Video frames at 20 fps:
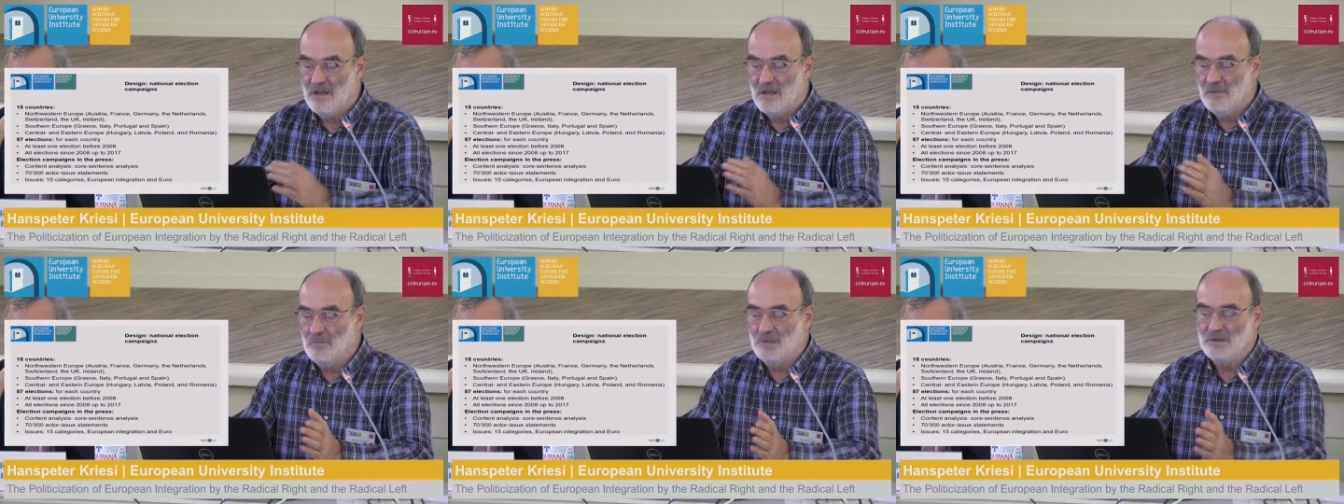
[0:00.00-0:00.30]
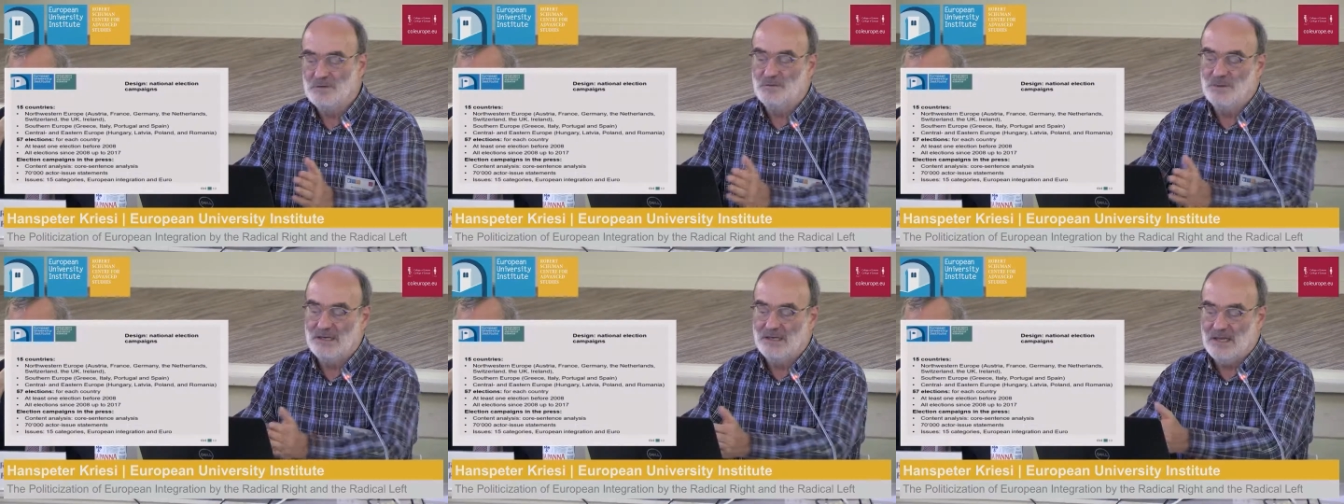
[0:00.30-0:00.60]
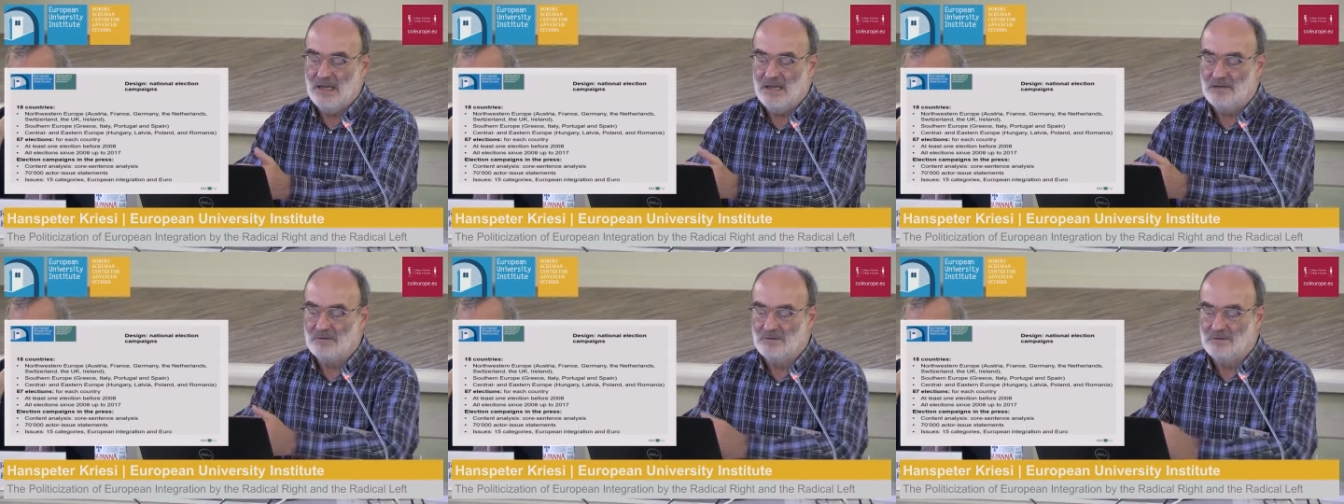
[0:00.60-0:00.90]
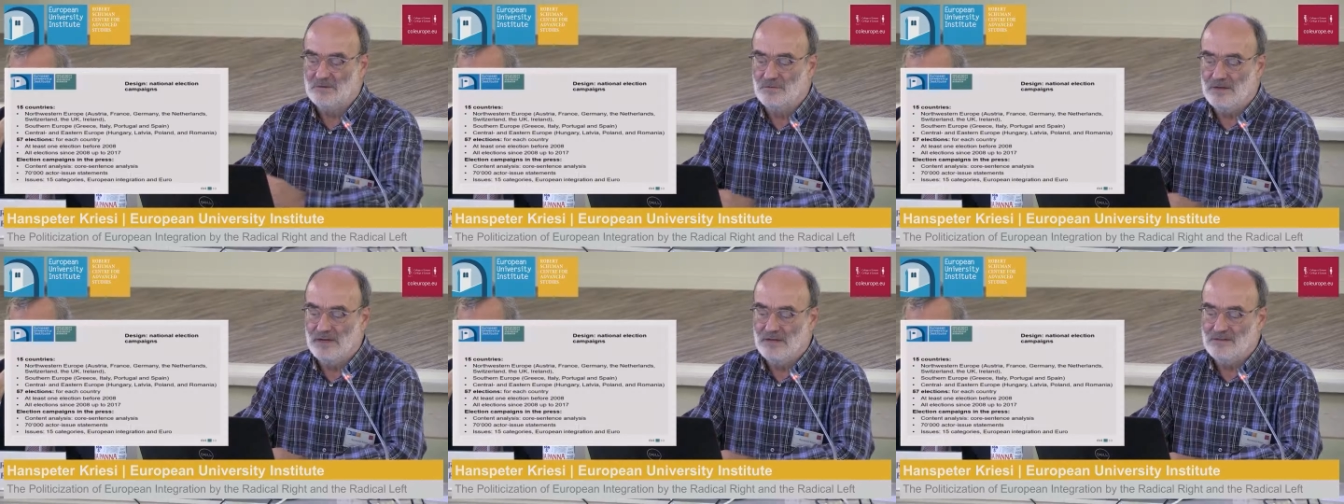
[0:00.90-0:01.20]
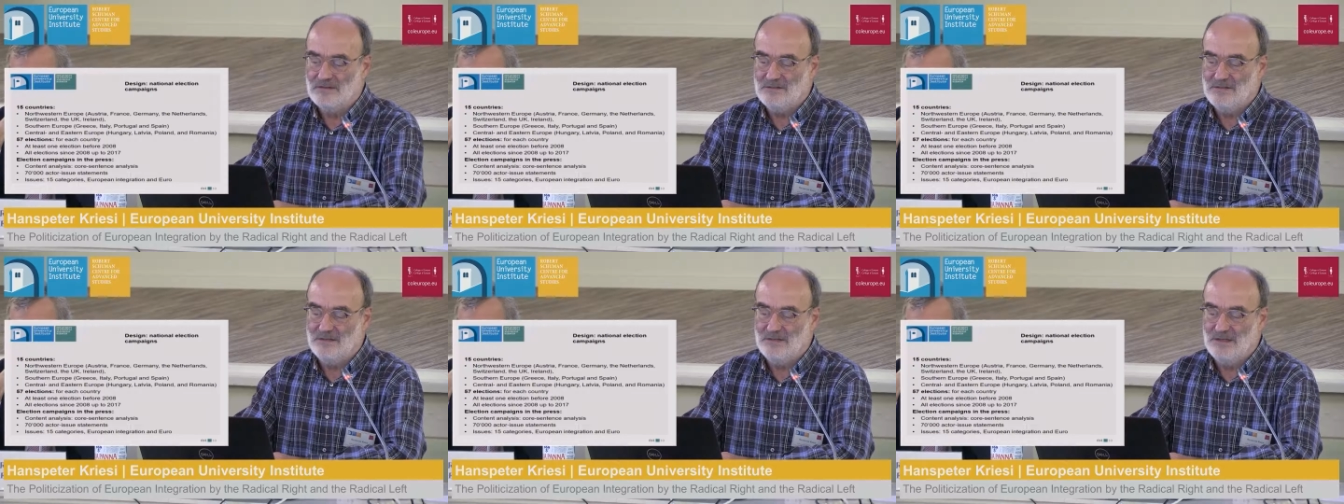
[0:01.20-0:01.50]
which we
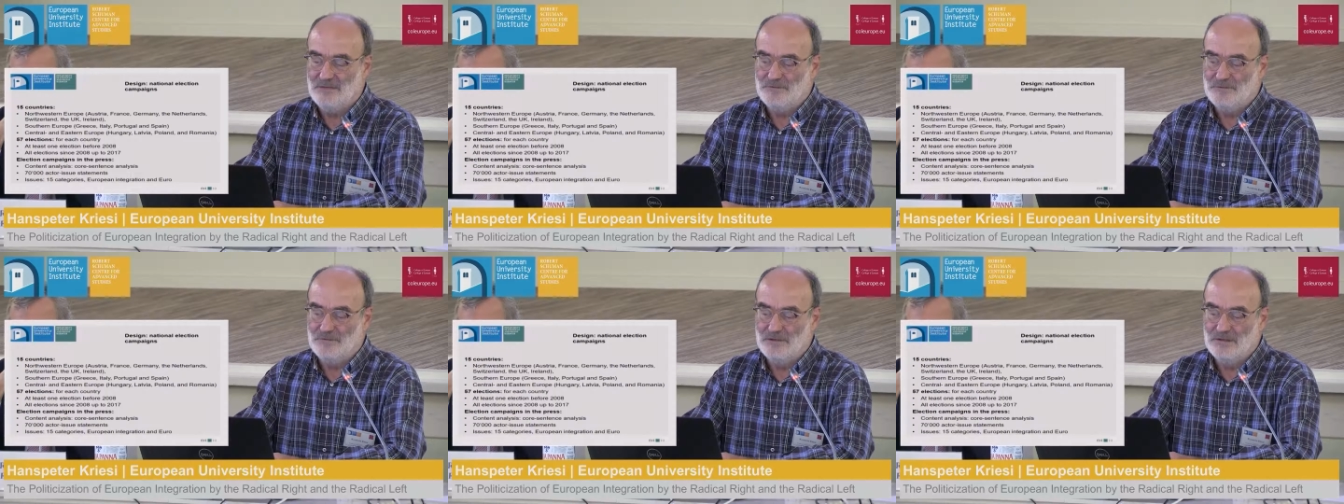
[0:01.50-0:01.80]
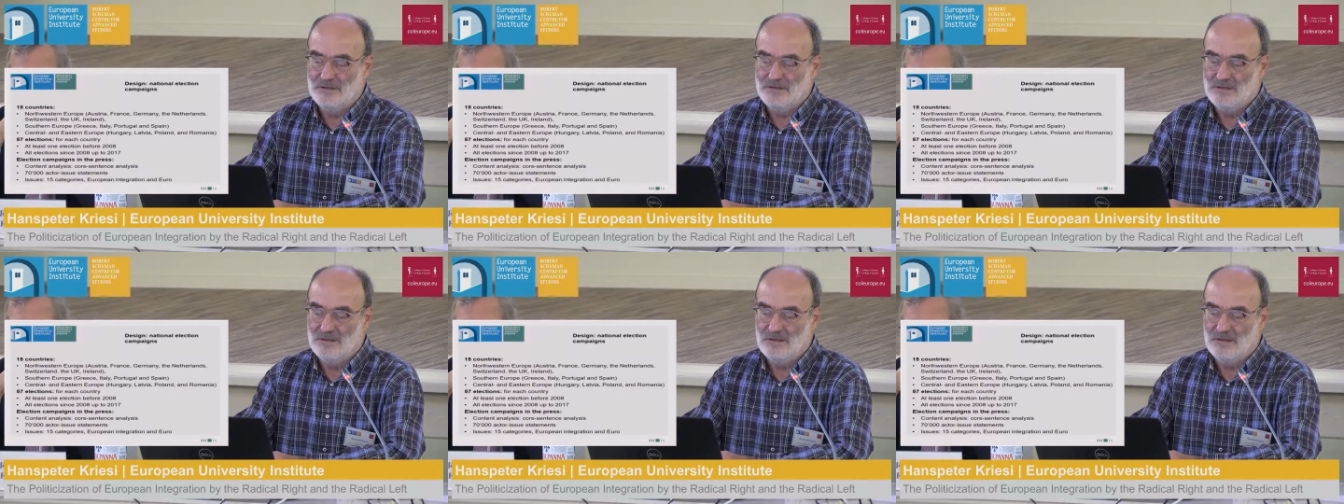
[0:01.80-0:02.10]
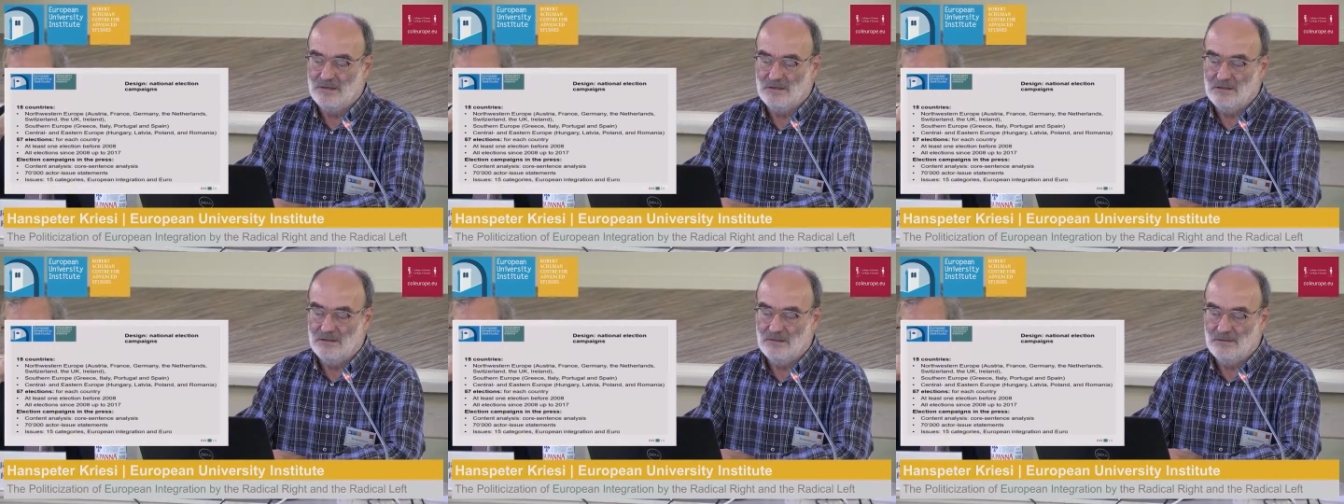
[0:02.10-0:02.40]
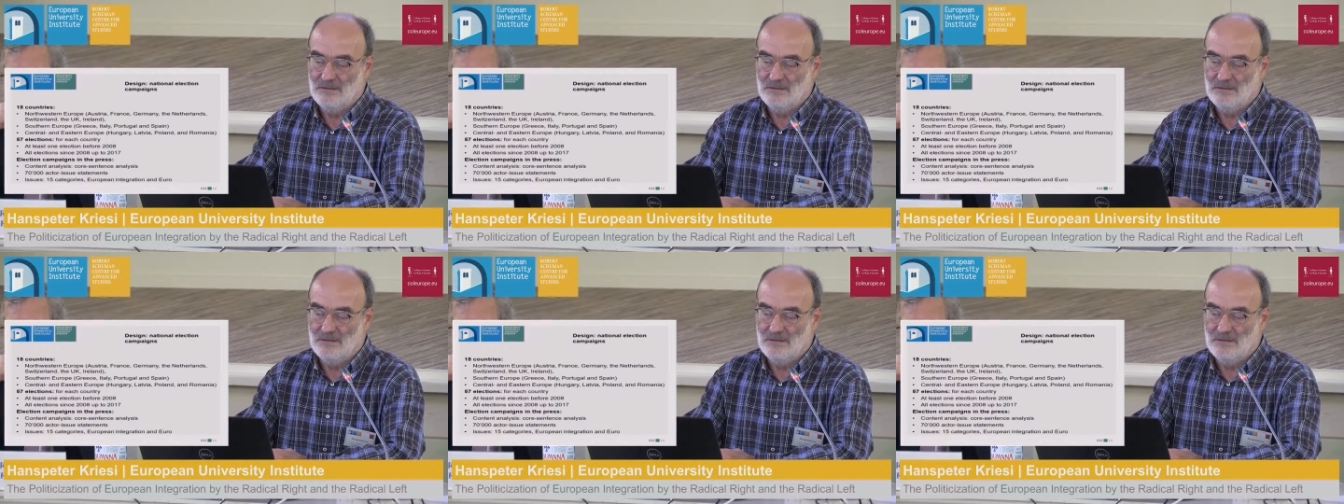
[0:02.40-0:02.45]
categorized in different uh,